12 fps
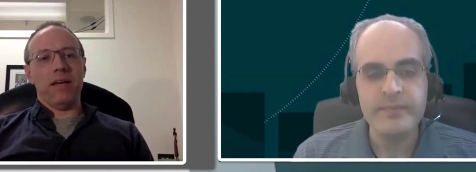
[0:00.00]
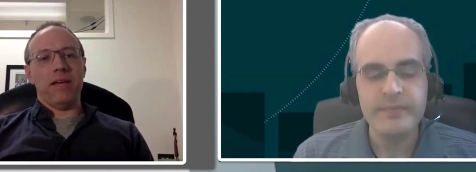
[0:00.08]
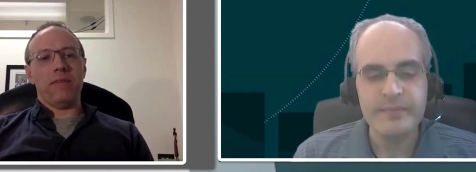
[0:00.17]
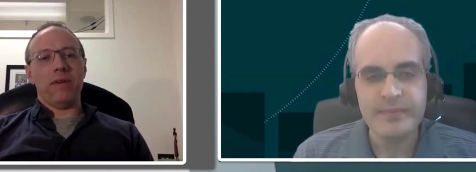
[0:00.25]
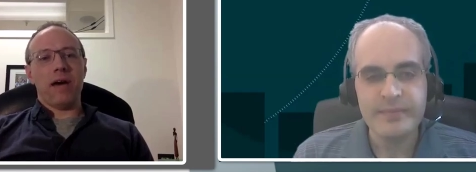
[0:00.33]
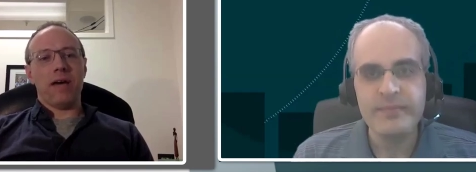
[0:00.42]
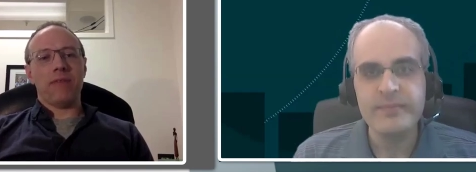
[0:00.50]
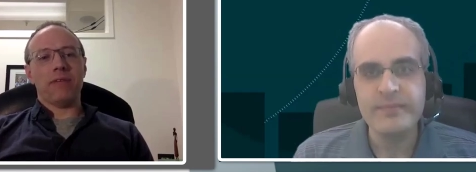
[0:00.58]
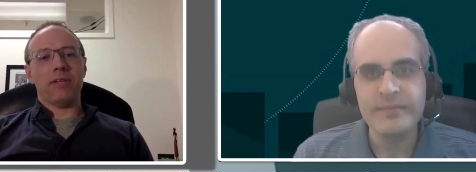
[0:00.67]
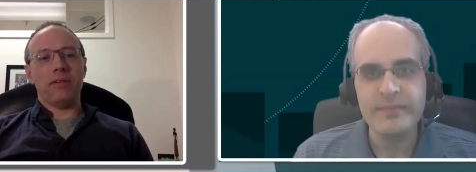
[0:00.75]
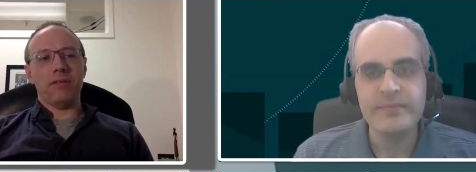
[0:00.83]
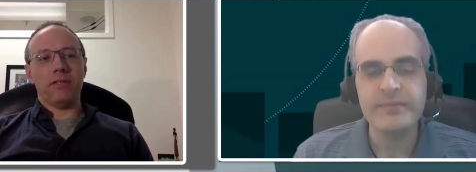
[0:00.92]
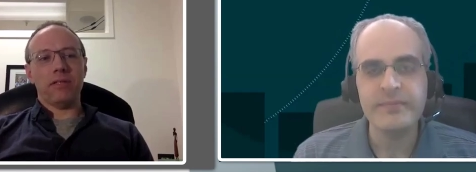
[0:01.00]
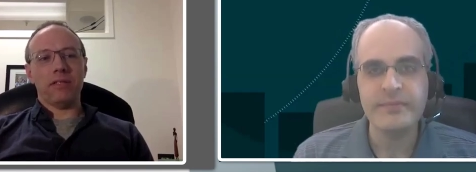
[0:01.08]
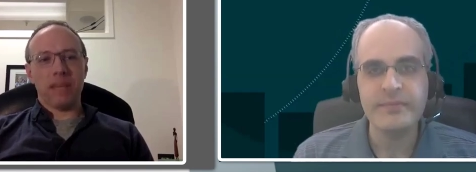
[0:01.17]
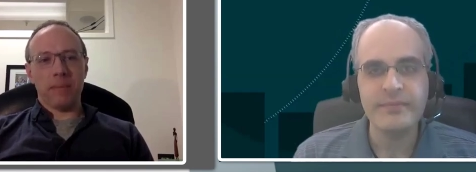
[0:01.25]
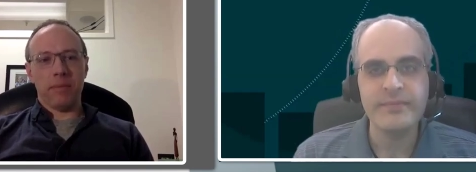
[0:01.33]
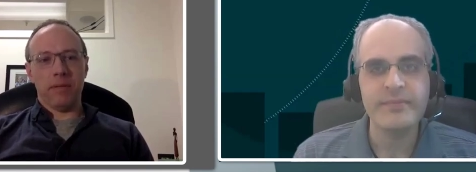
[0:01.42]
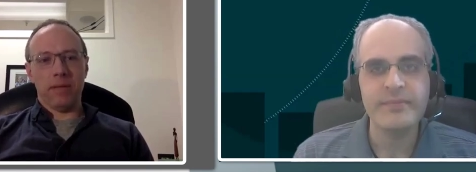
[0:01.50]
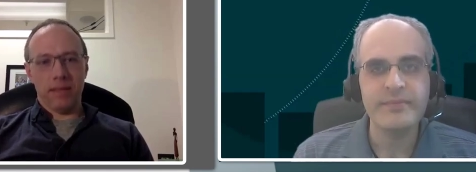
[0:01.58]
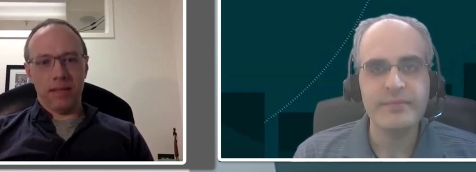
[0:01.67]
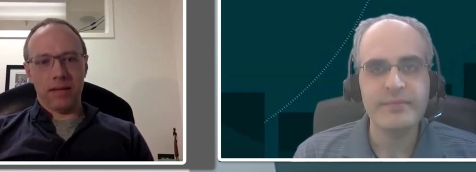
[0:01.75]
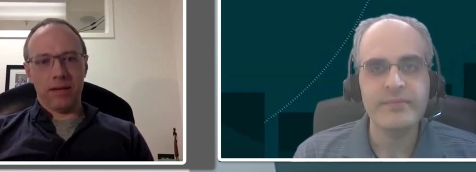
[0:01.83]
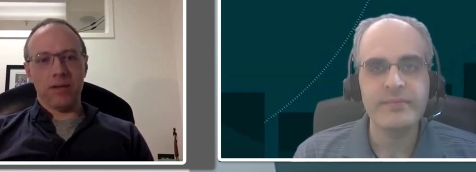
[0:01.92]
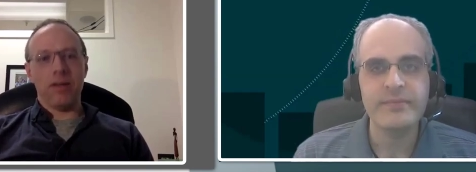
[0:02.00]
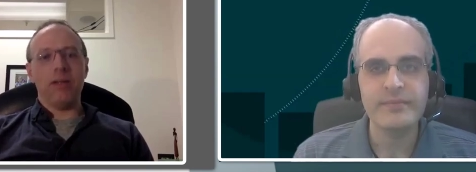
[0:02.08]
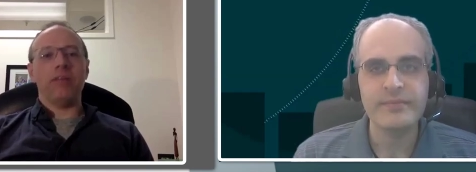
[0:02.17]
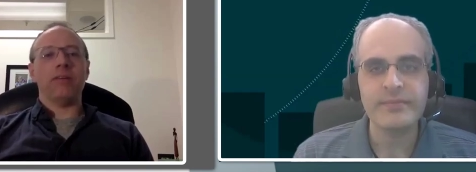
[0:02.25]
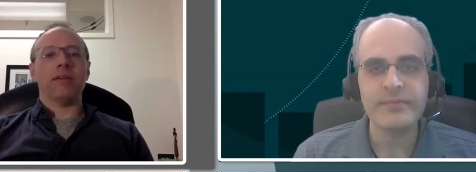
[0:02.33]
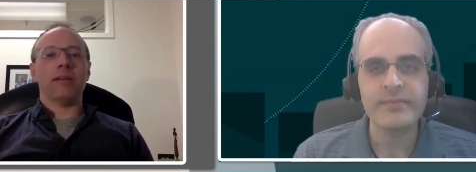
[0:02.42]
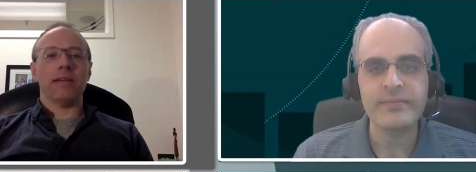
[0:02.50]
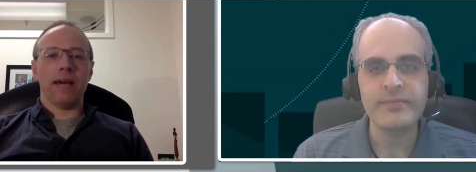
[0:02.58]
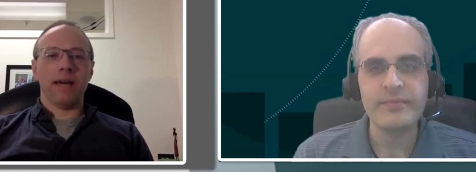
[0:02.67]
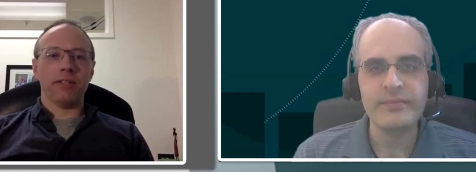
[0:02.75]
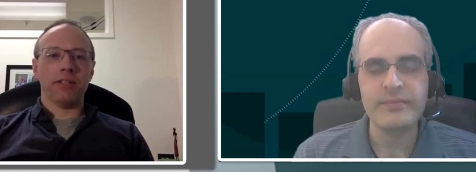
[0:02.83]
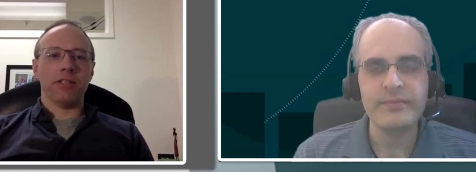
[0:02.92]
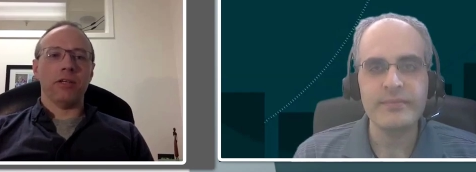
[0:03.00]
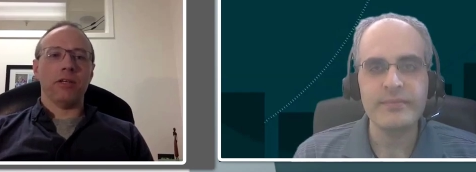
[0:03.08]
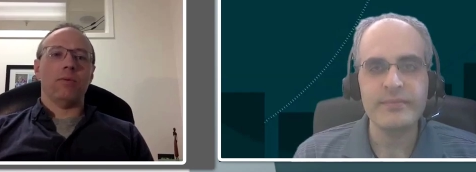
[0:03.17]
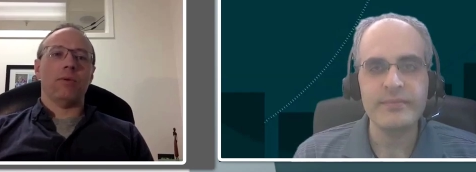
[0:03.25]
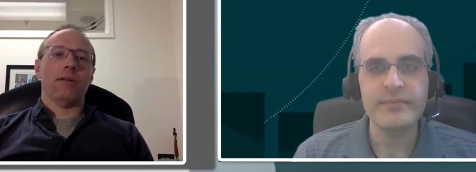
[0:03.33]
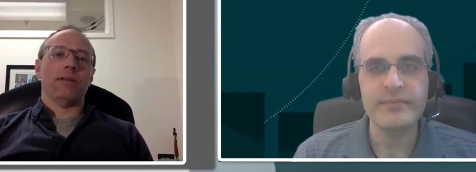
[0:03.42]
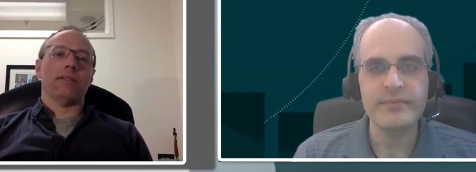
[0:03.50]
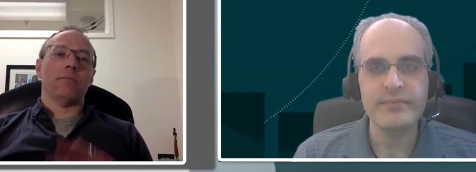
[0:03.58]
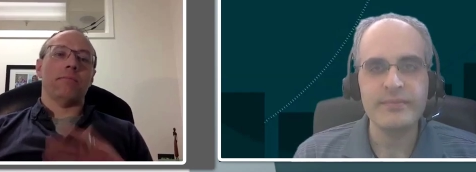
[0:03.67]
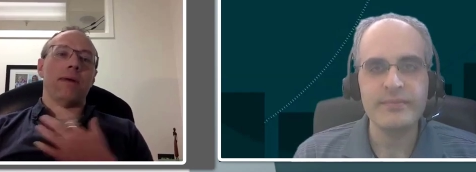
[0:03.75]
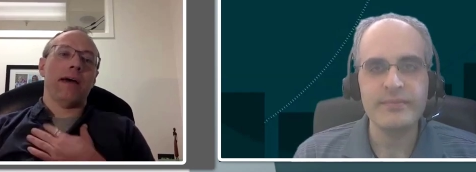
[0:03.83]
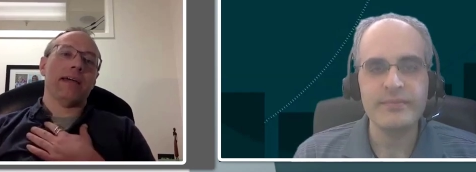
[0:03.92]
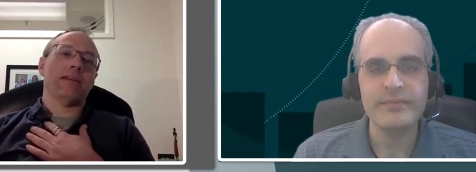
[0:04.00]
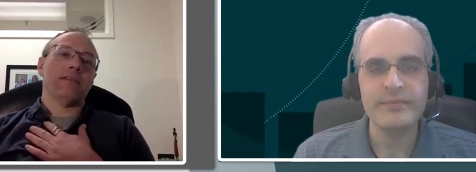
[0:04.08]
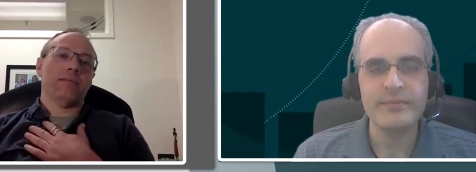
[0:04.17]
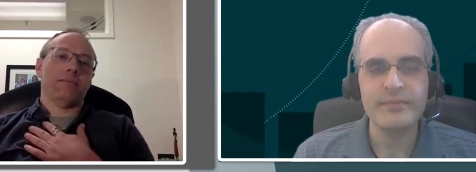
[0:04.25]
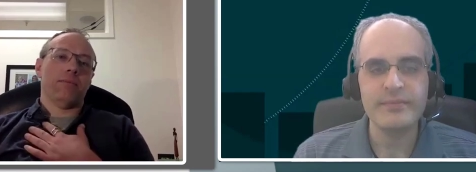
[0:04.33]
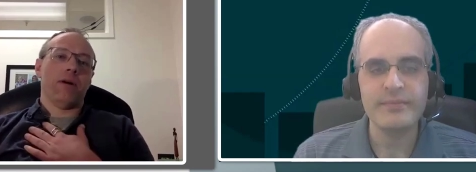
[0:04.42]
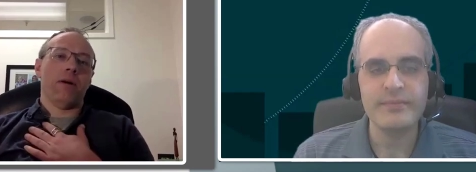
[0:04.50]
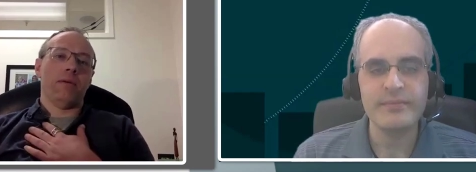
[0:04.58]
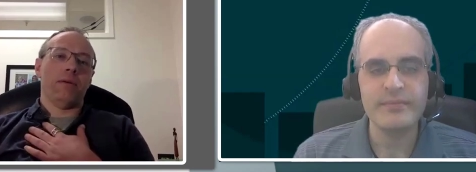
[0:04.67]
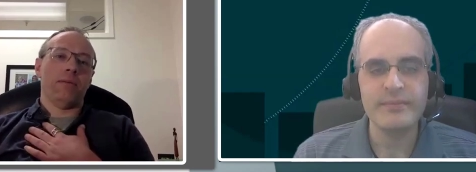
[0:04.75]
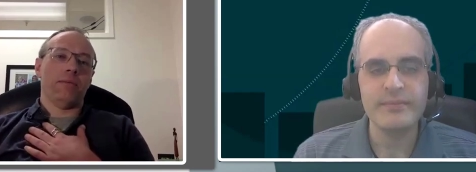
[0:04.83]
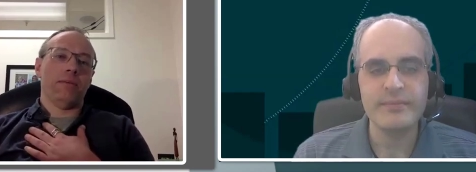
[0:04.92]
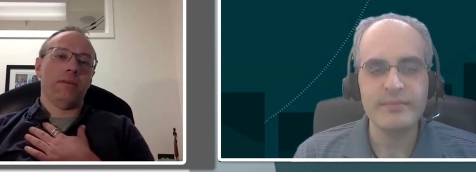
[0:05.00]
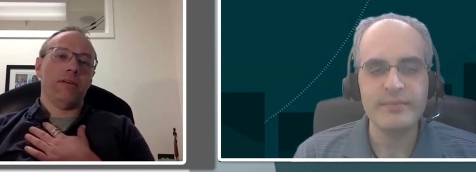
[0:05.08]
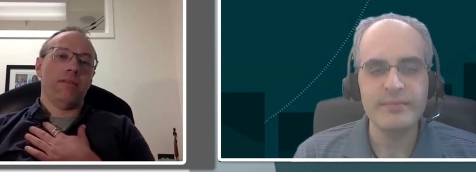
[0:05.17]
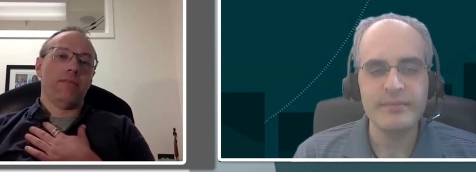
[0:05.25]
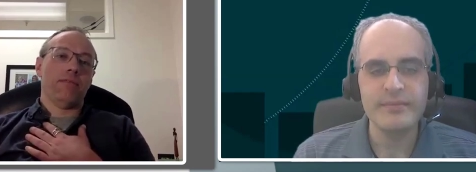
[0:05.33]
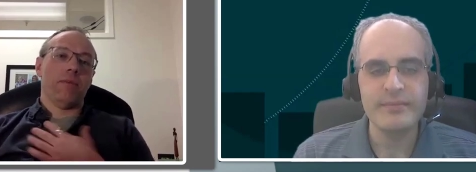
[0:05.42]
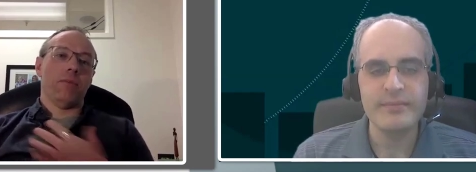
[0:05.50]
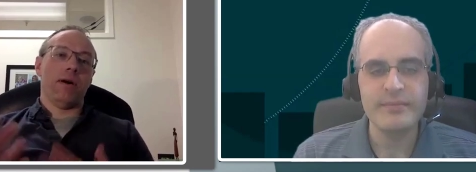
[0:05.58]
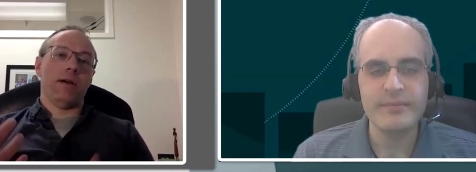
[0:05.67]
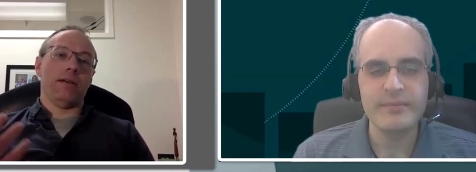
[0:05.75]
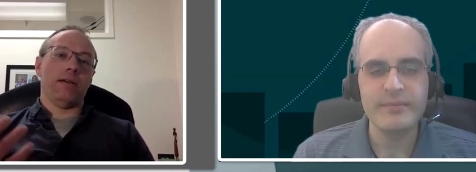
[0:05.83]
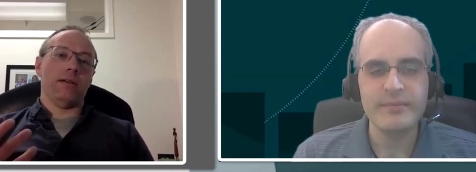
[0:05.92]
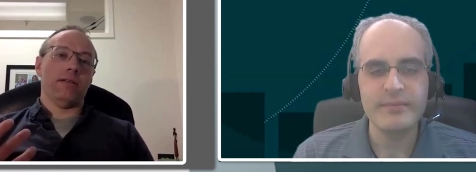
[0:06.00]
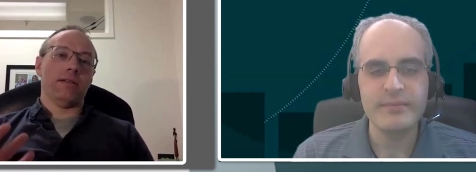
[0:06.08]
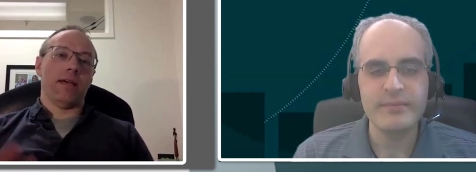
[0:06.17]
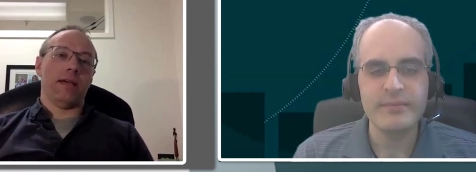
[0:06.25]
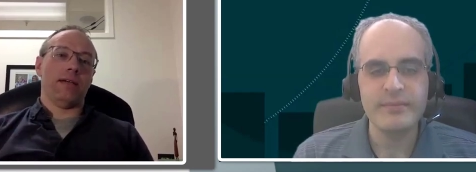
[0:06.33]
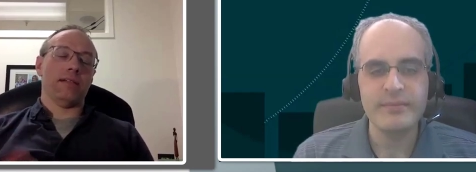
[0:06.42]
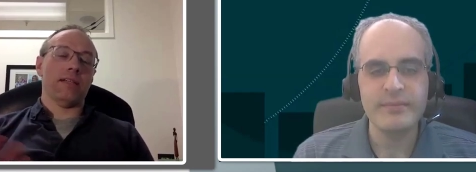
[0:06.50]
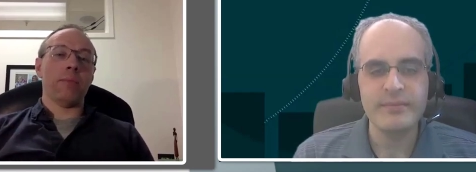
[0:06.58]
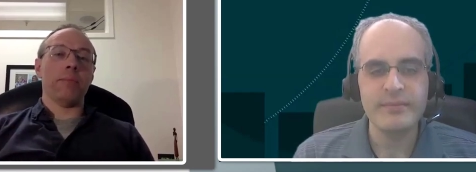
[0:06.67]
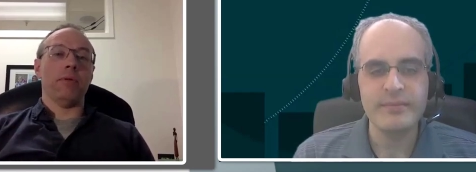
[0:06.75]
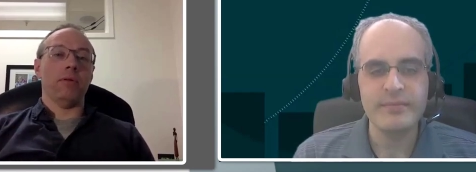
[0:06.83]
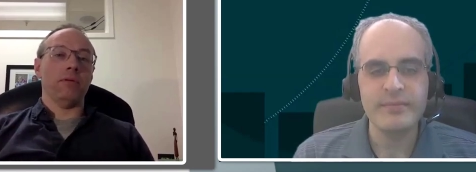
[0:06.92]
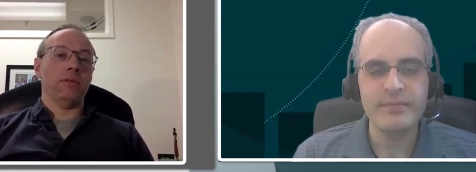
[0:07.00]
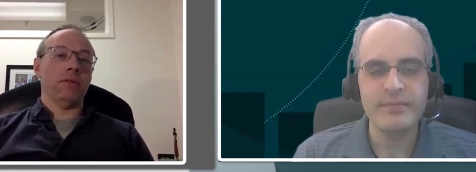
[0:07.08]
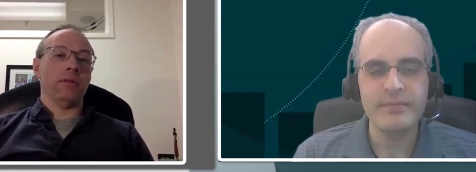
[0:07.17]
Speaker 1: If you have the QC sample in there, you can catch what is a Mike problem from what is a sample,